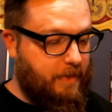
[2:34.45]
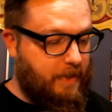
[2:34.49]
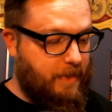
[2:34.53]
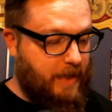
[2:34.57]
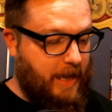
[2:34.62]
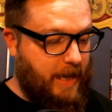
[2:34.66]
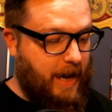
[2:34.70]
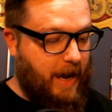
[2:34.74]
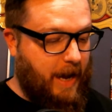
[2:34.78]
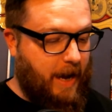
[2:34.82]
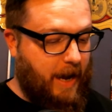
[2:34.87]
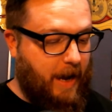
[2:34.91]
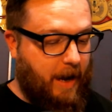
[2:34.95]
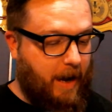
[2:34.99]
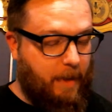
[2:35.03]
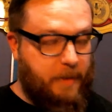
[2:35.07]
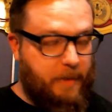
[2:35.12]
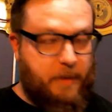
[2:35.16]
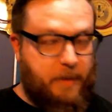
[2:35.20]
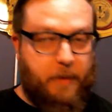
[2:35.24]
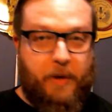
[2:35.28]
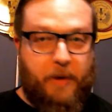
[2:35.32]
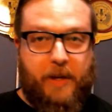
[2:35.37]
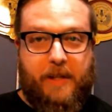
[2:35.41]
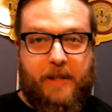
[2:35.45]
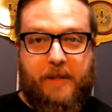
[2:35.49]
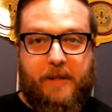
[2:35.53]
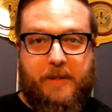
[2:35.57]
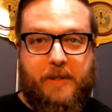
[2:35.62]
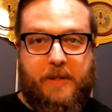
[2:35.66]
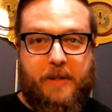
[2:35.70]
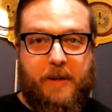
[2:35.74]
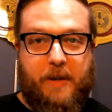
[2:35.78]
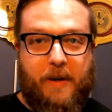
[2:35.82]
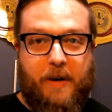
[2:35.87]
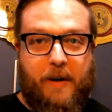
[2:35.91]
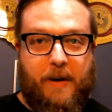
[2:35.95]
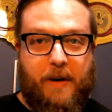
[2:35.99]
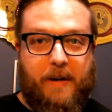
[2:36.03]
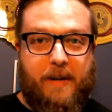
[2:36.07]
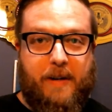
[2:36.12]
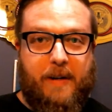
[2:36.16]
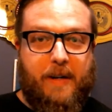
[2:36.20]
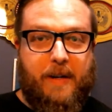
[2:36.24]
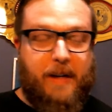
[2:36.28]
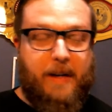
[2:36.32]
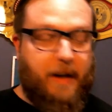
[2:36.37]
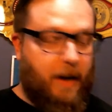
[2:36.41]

yeah, I'm smoking this cigar,